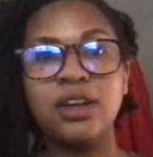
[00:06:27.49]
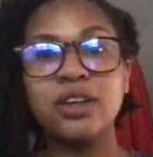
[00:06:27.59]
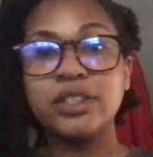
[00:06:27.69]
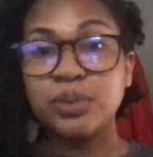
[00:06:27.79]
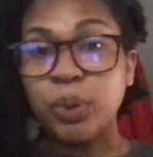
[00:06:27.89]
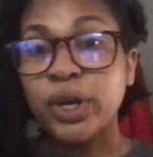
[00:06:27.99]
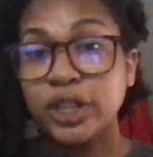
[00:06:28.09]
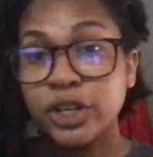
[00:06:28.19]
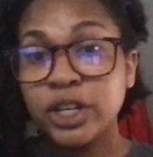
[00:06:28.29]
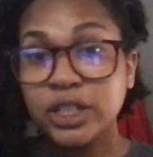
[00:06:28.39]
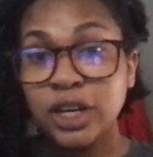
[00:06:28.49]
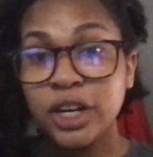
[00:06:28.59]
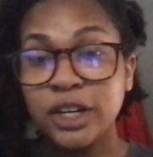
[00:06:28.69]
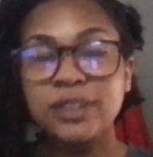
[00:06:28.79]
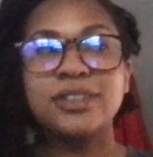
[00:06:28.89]
Spoiler
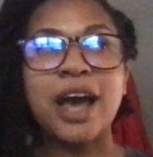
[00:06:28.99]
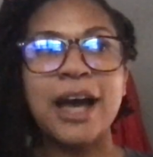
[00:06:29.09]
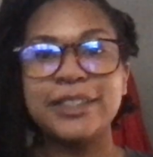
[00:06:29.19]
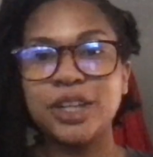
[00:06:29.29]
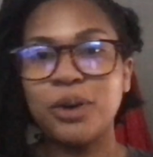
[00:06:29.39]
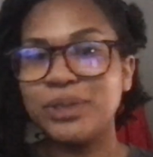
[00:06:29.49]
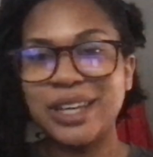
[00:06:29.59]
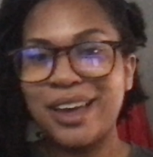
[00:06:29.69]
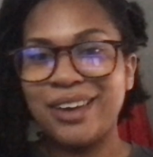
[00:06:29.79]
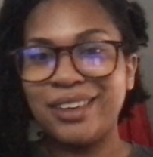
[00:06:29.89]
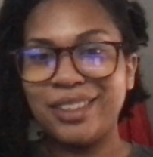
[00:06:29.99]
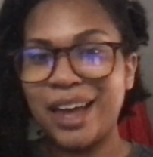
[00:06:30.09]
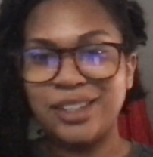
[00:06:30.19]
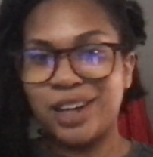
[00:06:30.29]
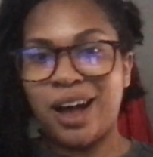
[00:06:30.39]
alert, I don't take
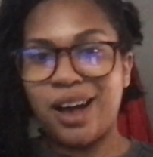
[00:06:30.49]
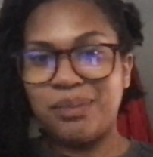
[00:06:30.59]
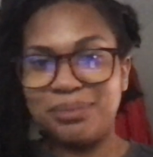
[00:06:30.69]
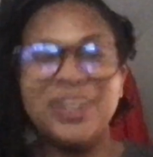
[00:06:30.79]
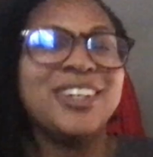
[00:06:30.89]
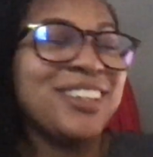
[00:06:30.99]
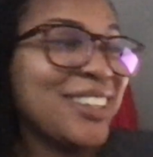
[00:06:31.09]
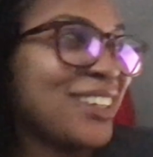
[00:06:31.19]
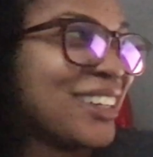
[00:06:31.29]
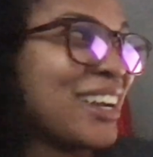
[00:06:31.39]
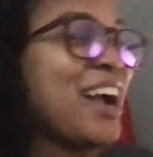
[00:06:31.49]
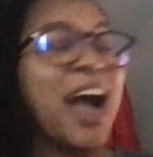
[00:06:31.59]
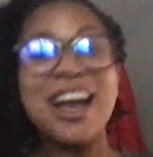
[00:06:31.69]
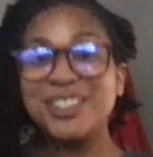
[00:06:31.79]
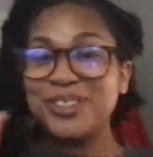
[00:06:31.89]
that job.
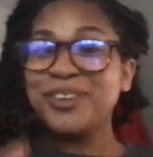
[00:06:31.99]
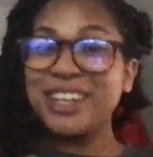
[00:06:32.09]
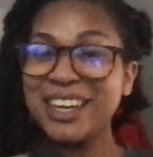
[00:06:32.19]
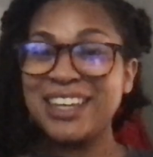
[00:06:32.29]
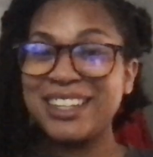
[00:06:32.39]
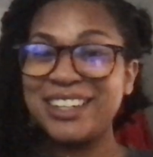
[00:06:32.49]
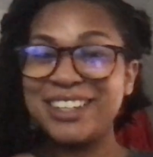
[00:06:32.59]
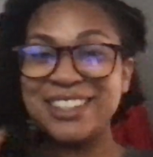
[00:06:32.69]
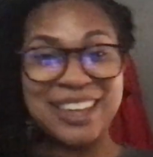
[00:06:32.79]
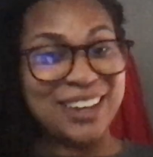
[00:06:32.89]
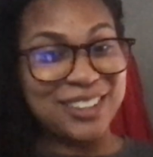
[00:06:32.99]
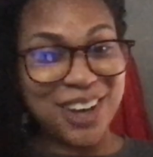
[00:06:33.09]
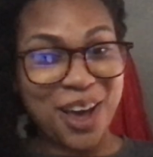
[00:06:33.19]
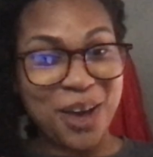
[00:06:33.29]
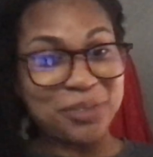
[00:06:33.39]
I do get a second
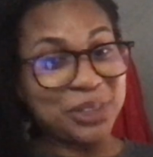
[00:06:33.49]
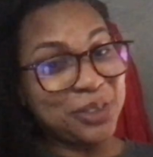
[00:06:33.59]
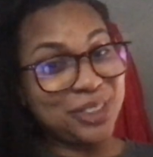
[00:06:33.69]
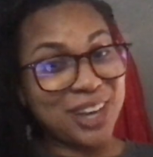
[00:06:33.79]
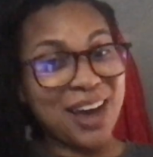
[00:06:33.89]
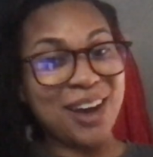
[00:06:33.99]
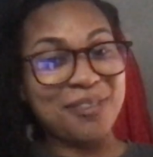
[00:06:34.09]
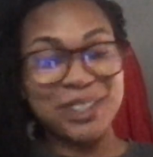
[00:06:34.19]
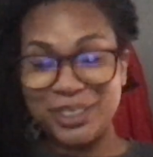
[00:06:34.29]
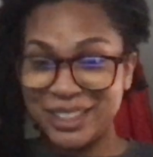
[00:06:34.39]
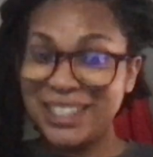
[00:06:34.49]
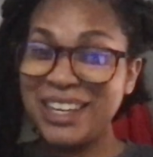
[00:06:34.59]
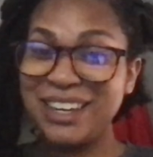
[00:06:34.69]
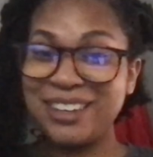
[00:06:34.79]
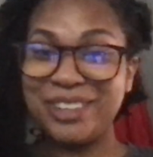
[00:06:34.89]
job, a new job, and you'll
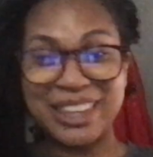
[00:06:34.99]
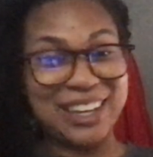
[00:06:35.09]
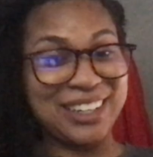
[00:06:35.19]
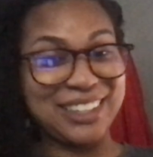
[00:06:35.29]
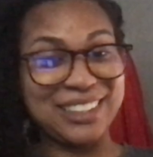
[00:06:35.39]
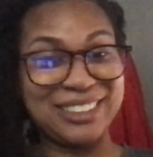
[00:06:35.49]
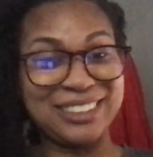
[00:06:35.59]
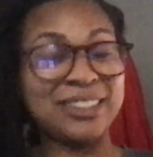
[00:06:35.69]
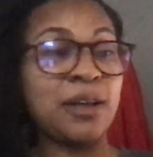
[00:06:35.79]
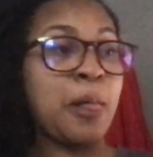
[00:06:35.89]
see what that is.